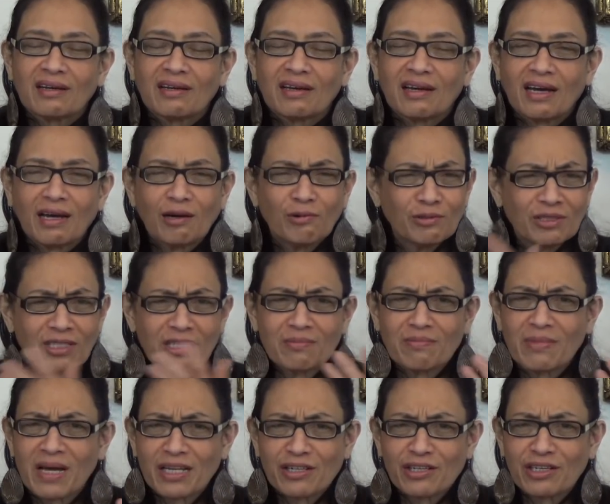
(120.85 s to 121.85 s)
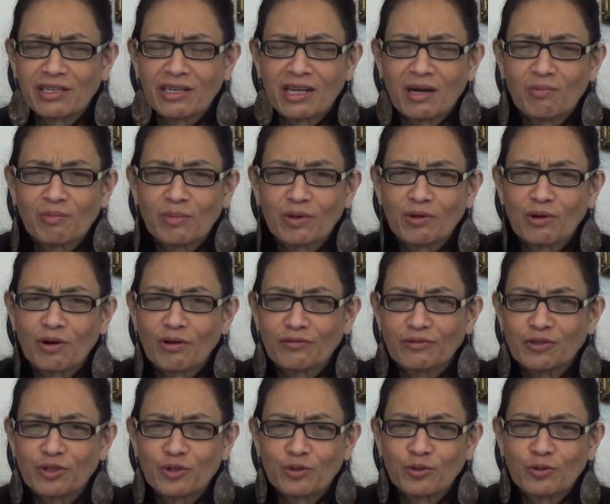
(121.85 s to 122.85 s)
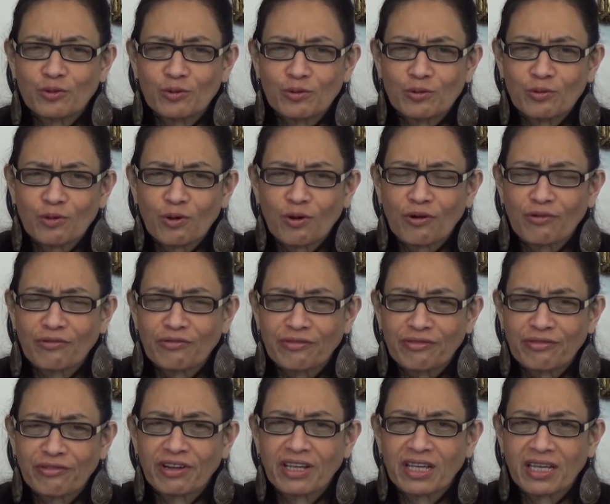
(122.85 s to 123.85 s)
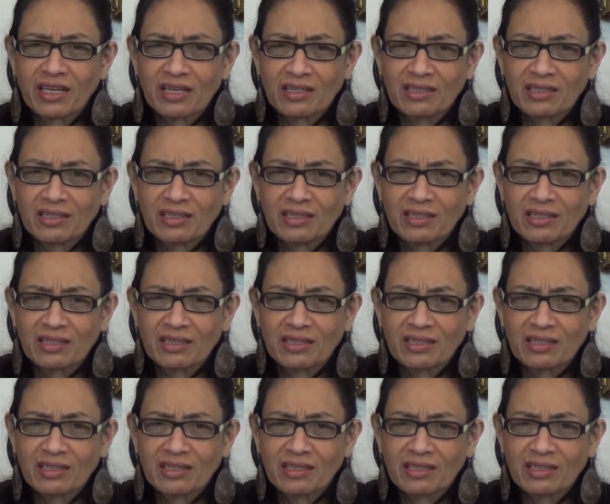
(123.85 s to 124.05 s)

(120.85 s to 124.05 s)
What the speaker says: How was the magic number of 2 or 3